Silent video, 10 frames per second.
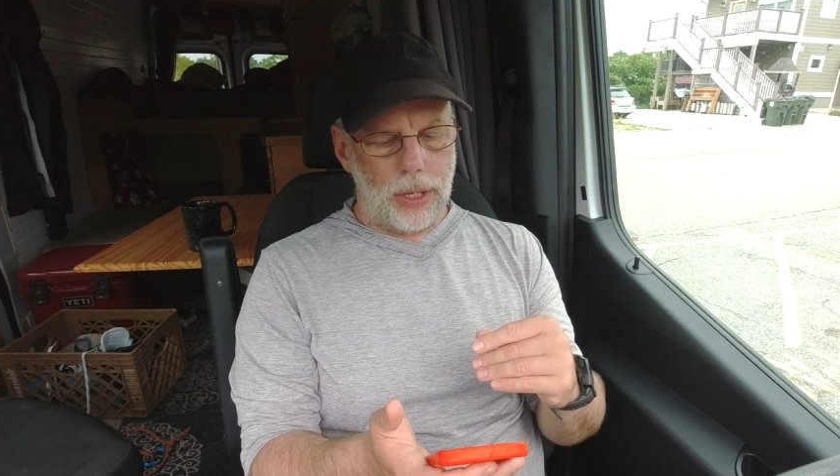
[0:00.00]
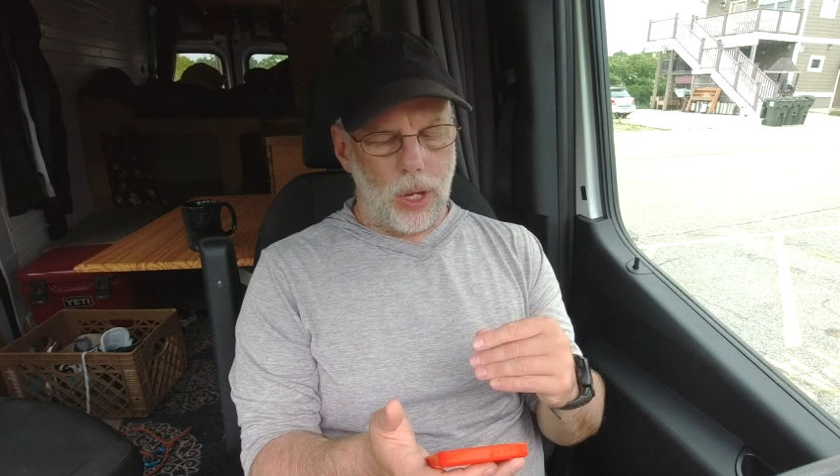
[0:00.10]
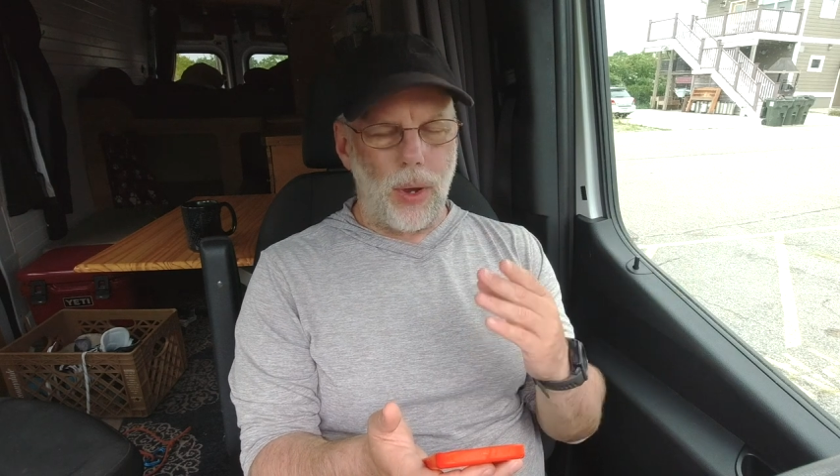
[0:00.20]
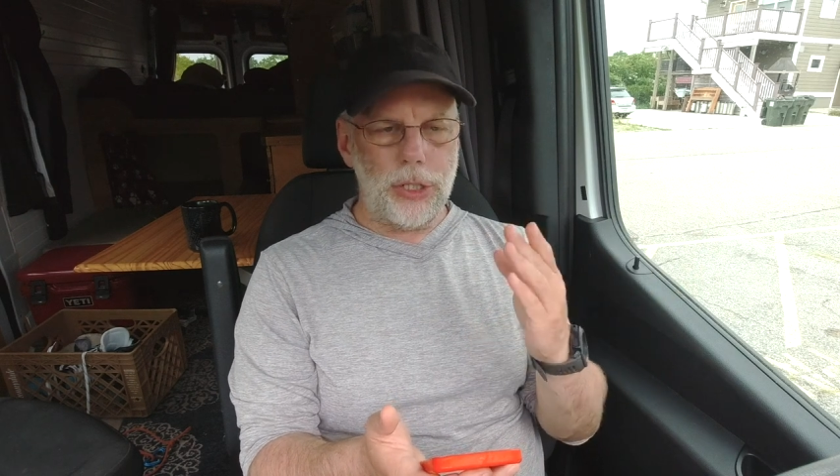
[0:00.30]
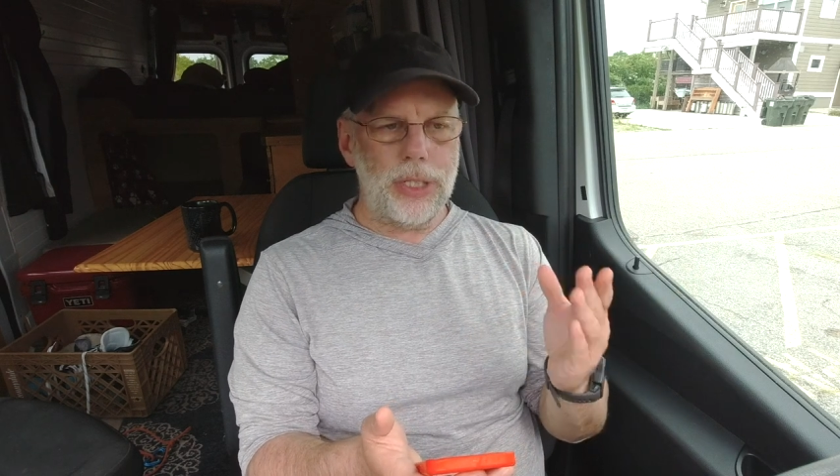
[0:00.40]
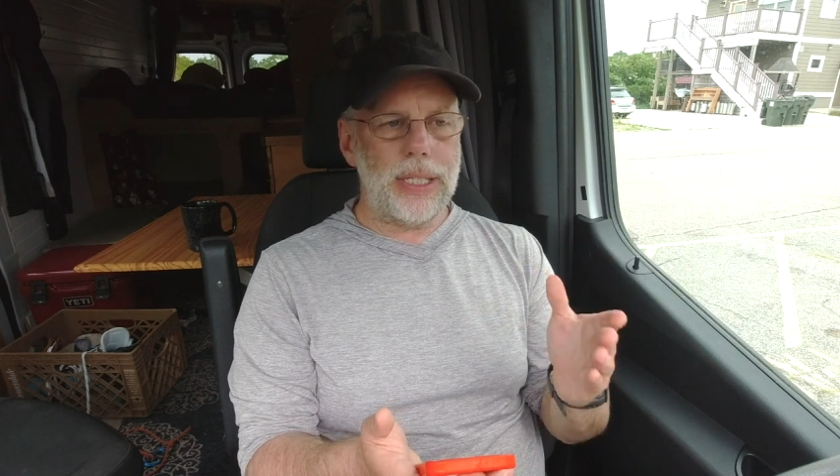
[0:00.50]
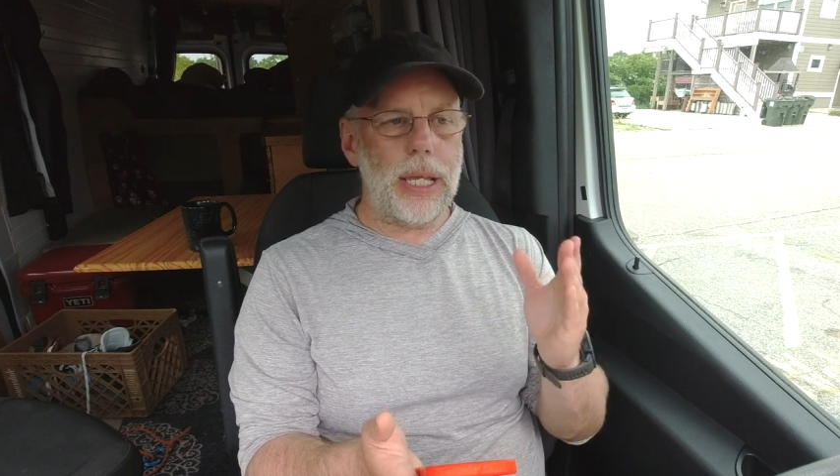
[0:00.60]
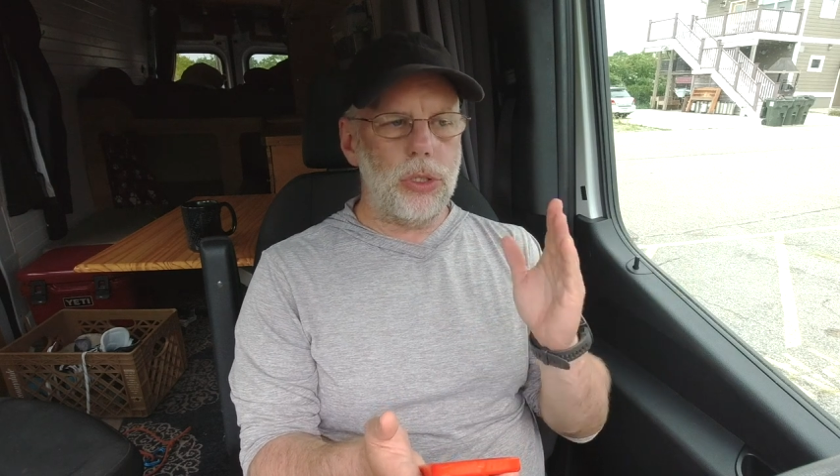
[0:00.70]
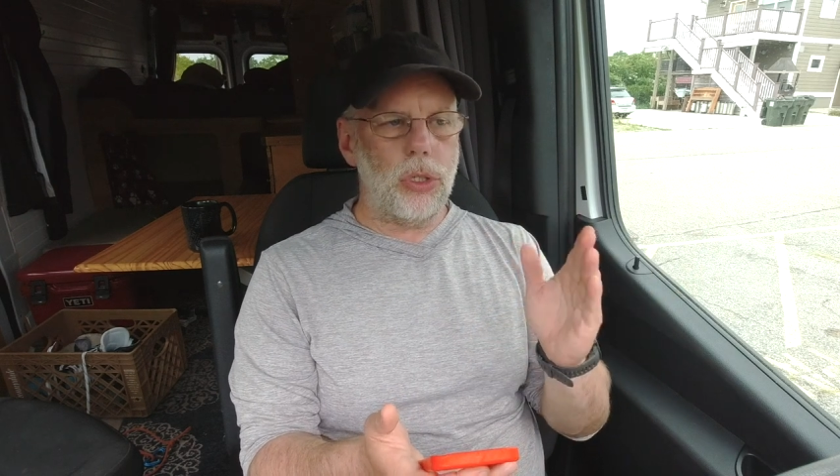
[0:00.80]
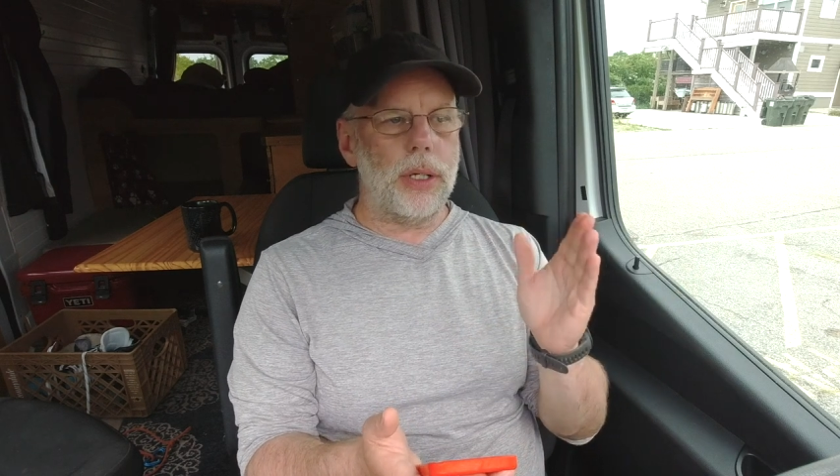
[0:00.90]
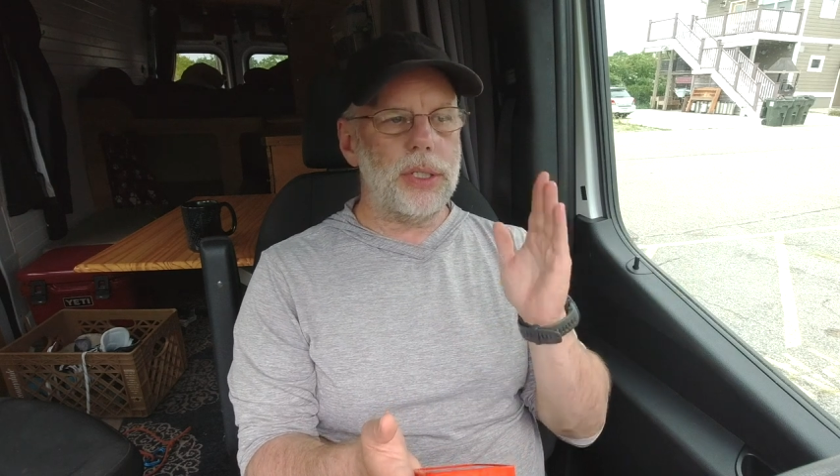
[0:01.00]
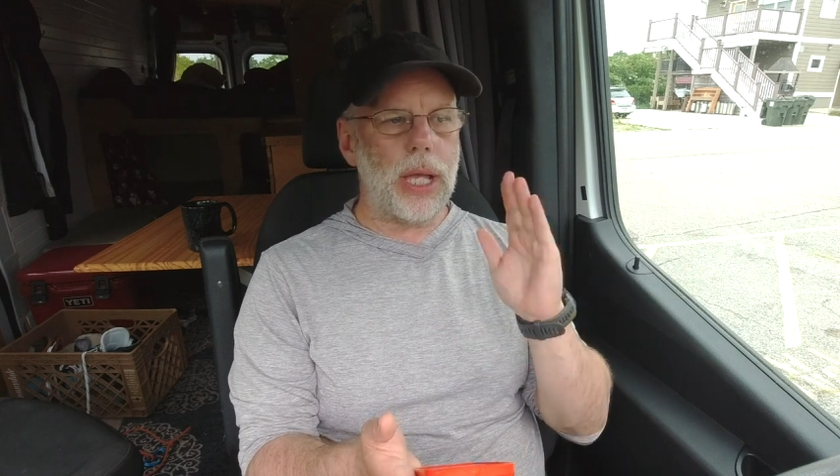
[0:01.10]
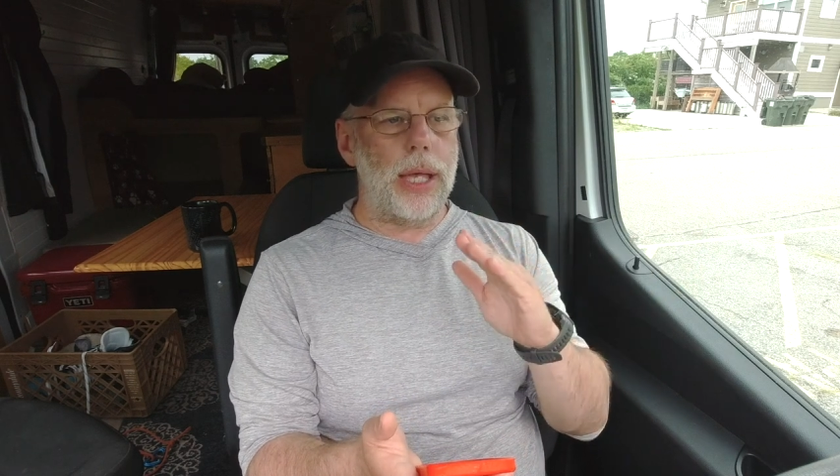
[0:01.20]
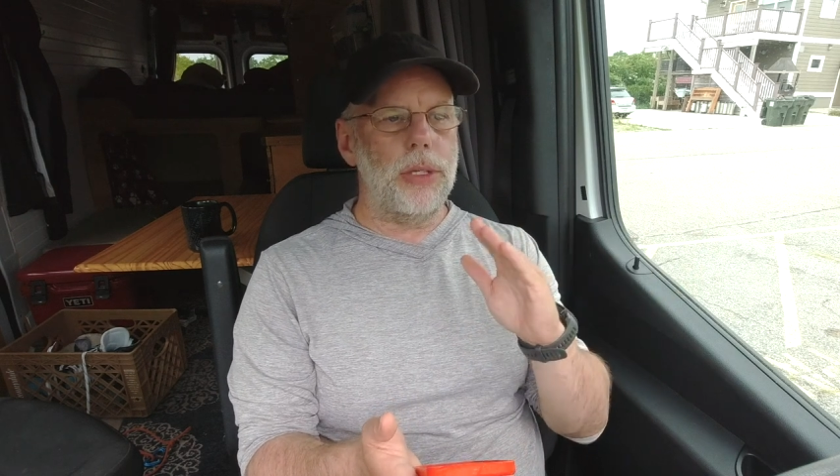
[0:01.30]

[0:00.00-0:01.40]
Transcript: Oh, I should say Dark Sky